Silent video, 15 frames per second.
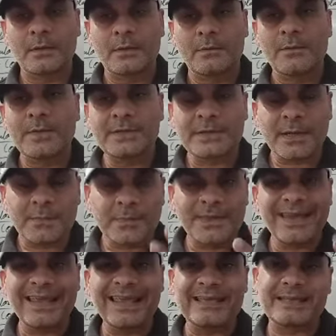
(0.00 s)
With some
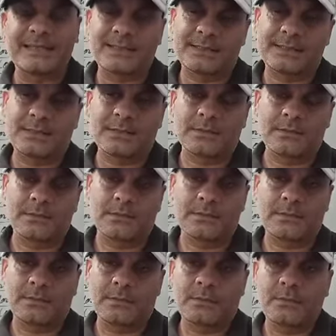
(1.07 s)
grace,
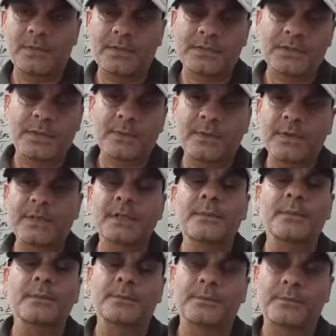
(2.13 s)
with some
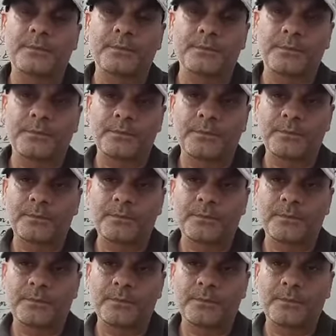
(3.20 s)
rhythm,
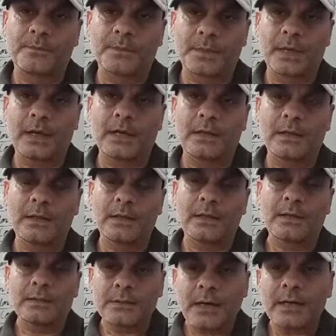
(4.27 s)
right?
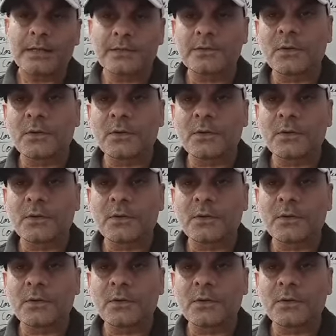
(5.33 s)
That is